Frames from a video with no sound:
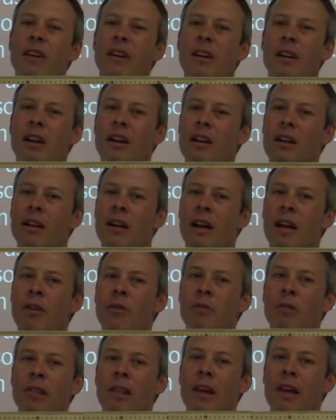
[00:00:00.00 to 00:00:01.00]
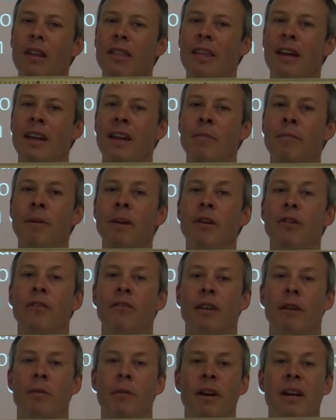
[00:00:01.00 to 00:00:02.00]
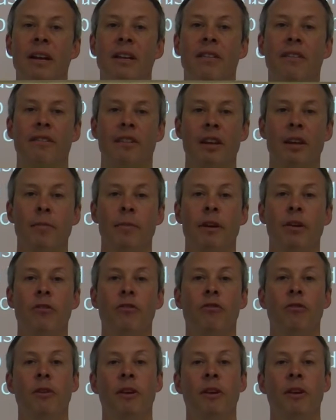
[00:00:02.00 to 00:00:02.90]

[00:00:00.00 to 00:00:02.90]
I don't like that in meters, I want it in centimeters,